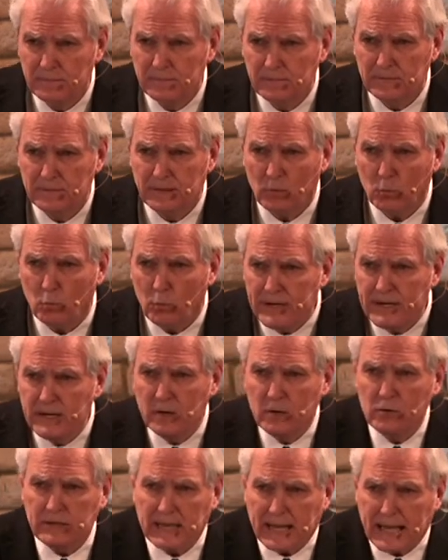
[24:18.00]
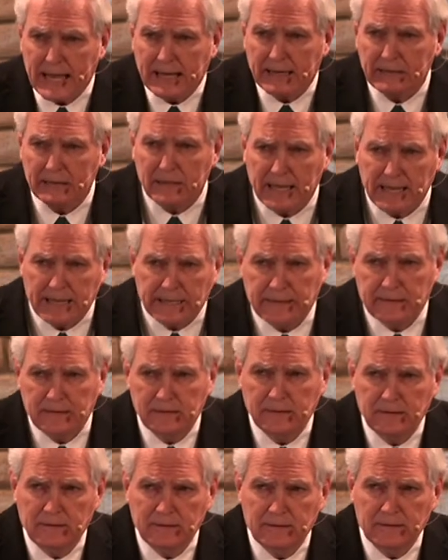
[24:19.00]
that we don't act like
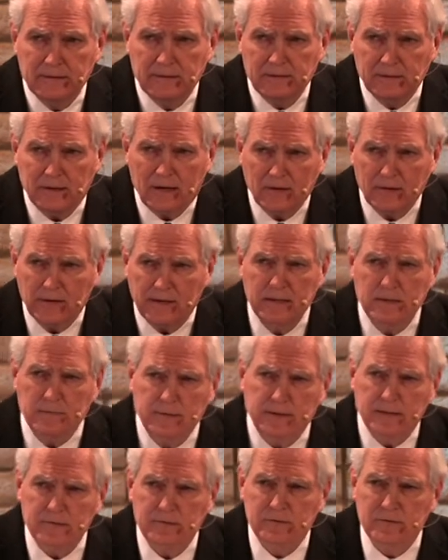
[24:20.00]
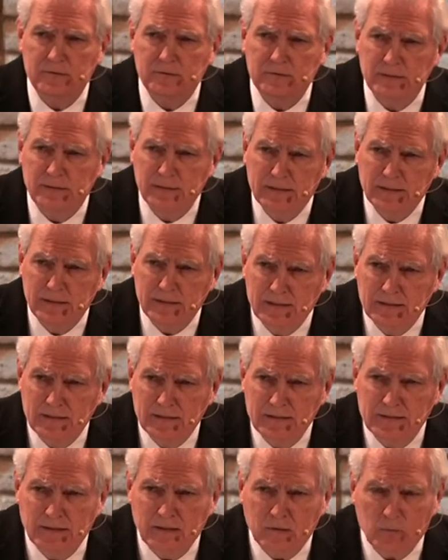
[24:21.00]
our enemies,
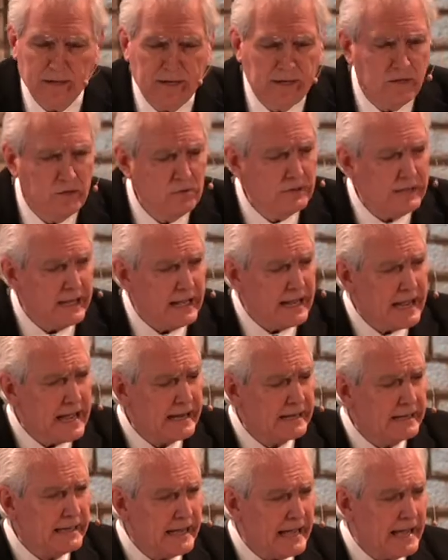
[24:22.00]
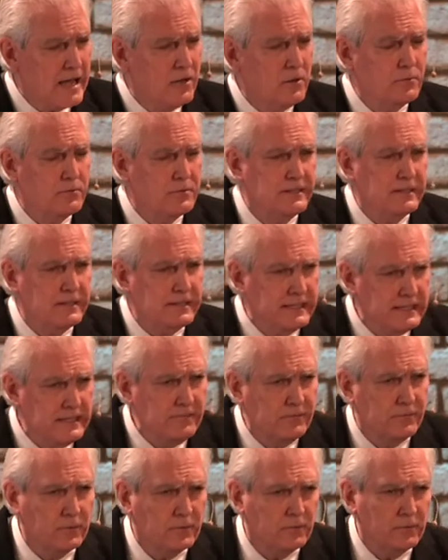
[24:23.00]
that we don't act out the
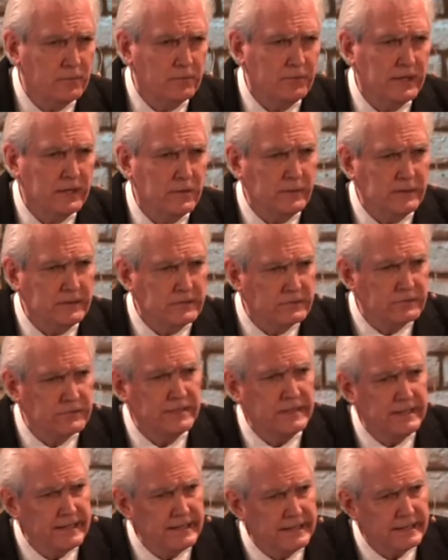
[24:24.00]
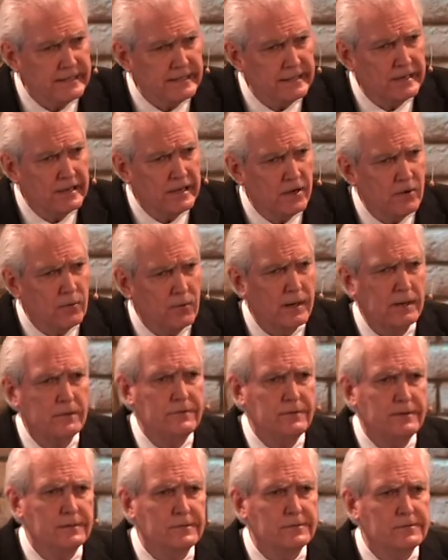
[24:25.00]
evil that we see
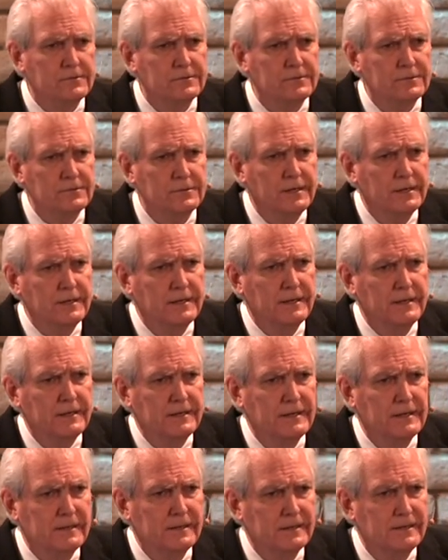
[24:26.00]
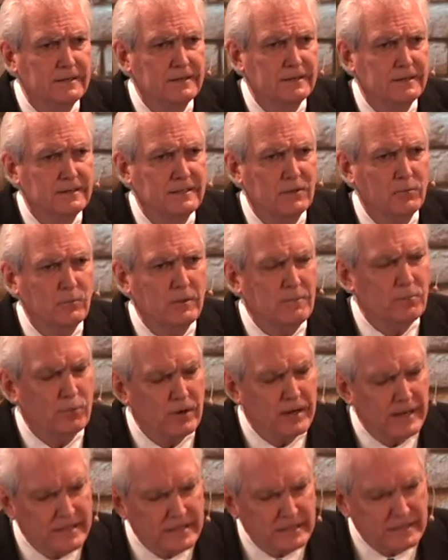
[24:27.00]
around us, that we
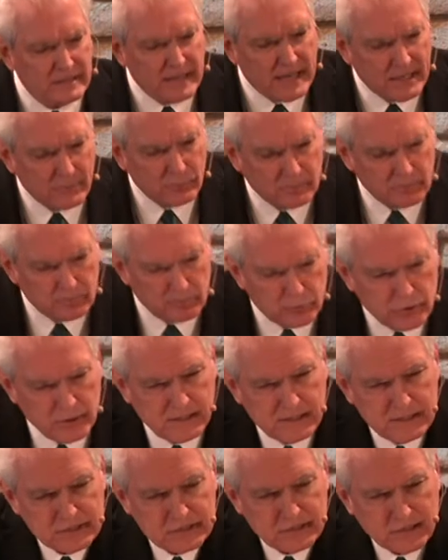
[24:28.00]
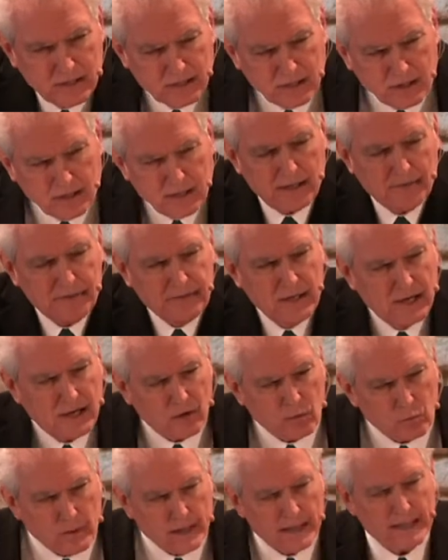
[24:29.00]
pray that God would put us on
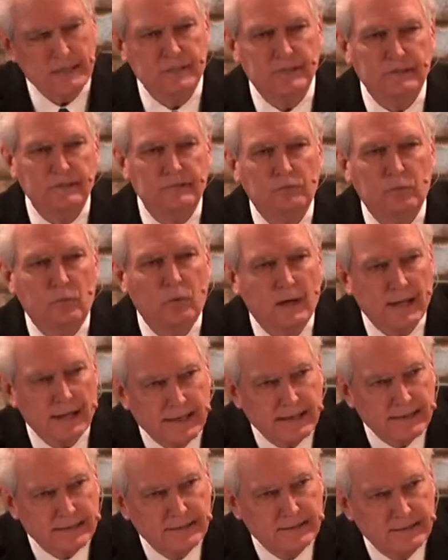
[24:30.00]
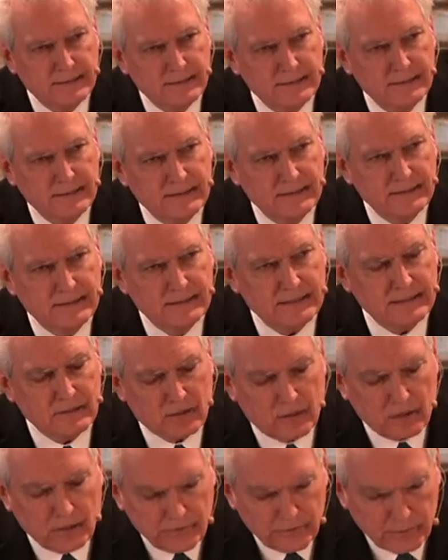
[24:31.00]
a righteous way in
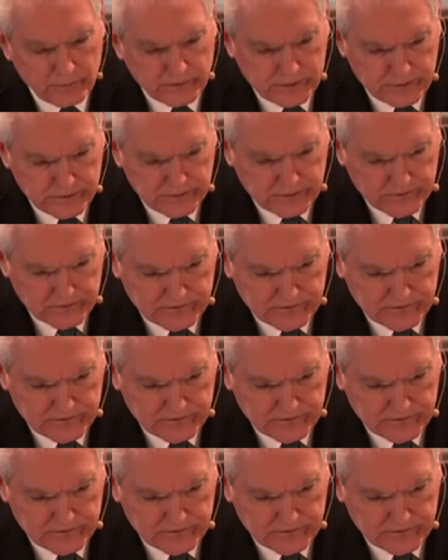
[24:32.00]
all that we do.